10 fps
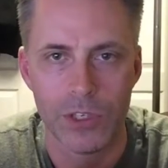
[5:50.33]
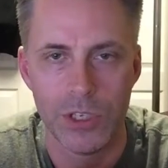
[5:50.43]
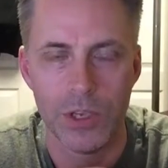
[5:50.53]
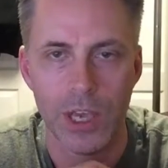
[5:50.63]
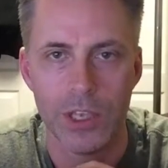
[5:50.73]

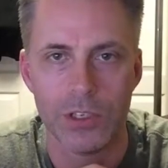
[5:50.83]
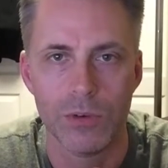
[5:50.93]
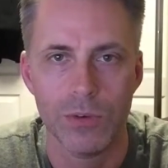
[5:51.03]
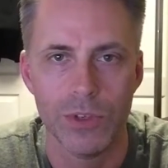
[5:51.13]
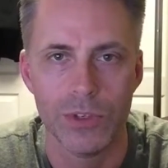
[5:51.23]
see you
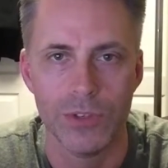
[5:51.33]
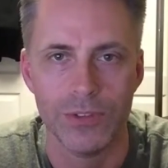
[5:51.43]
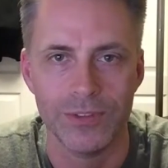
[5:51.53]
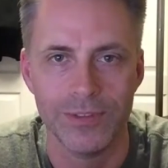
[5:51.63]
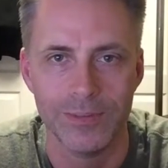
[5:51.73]
guys real
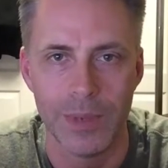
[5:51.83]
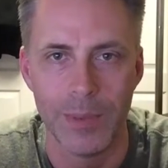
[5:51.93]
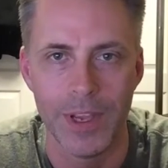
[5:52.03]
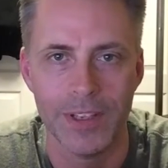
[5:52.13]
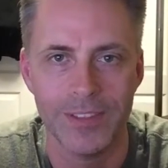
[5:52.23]
soon.
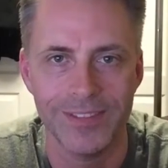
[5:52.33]
Bye-bye.